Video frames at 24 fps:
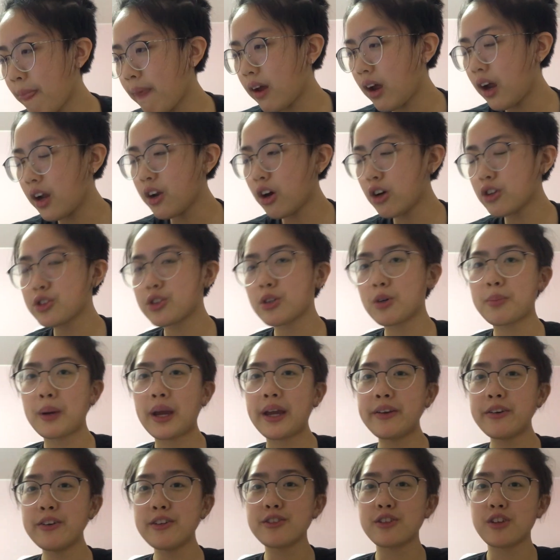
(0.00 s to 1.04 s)
And also,
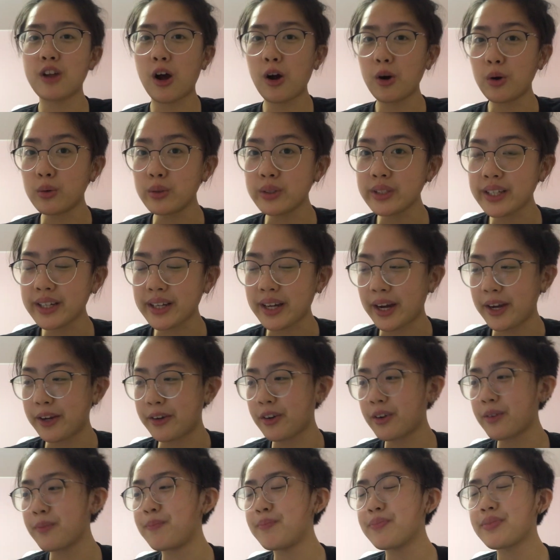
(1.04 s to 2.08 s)
Painter is not only a
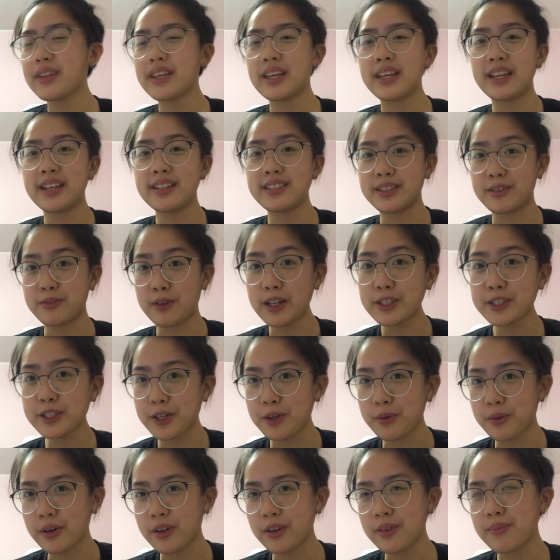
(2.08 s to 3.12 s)
kiter, he is a
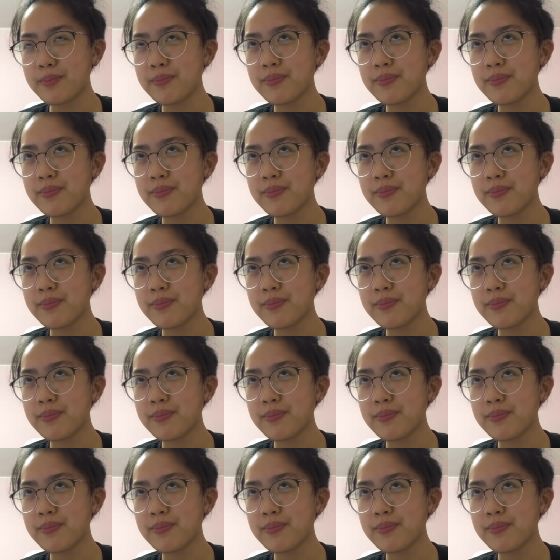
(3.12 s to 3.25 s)
rescuer.